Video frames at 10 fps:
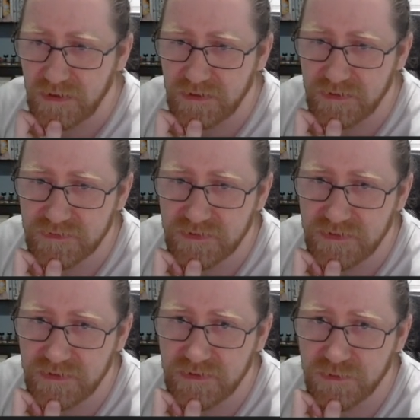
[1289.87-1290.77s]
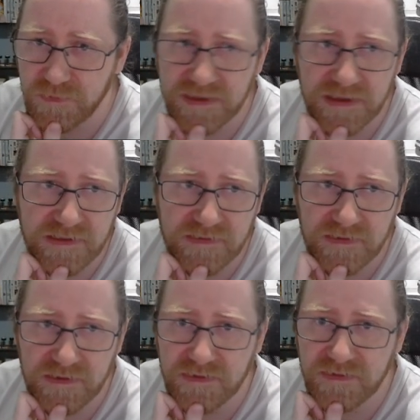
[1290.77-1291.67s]
And here we get
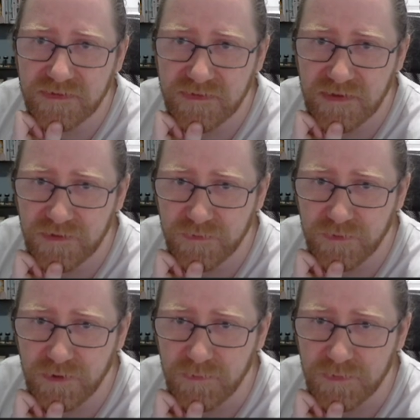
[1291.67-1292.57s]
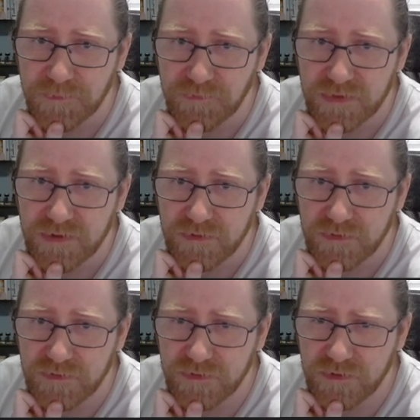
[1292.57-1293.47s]
Zekrom.
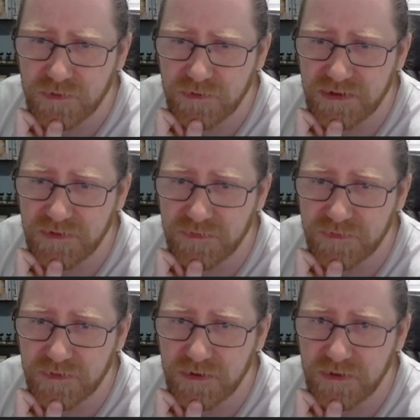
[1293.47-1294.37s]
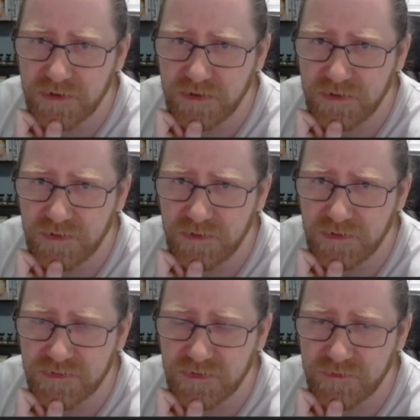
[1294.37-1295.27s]
So if
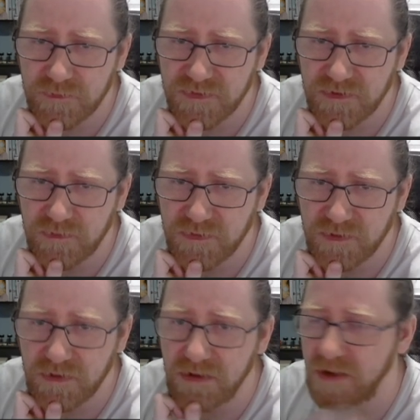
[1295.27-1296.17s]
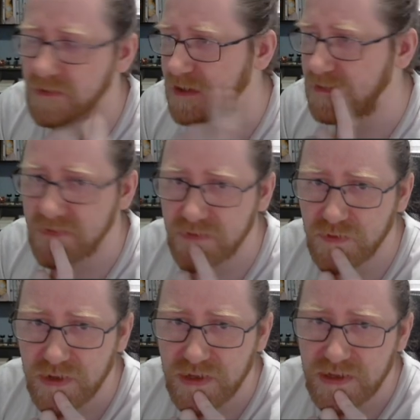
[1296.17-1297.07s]
Zekrom, yeah,
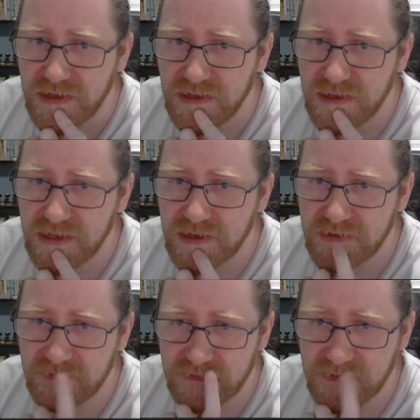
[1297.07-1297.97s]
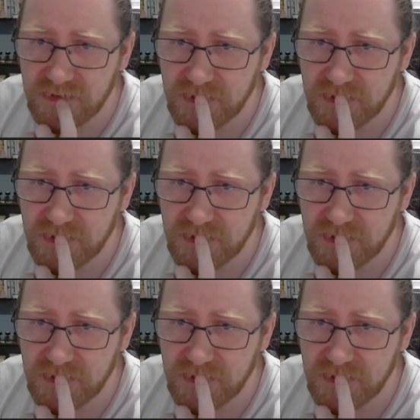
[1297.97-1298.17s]
so he gets